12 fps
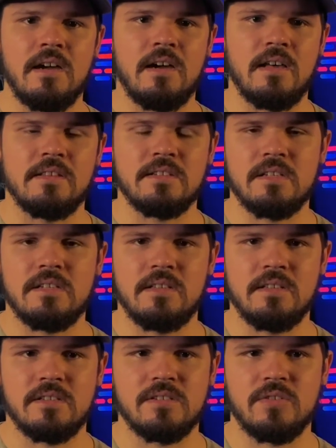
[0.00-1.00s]
this
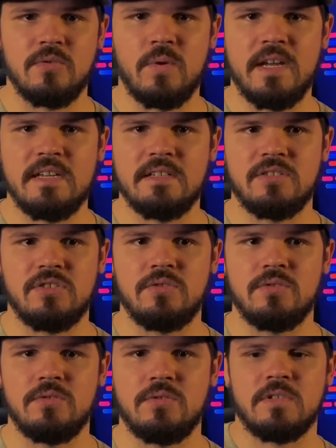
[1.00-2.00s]
is a way
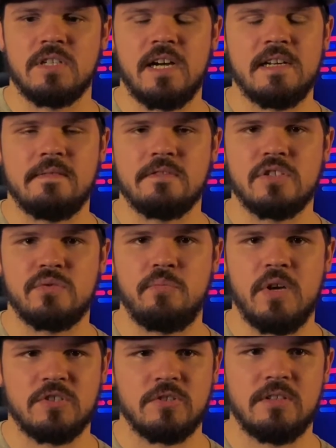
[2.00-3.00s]
to kind of
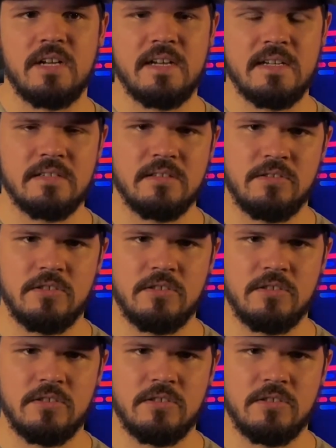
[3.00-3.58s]
specialize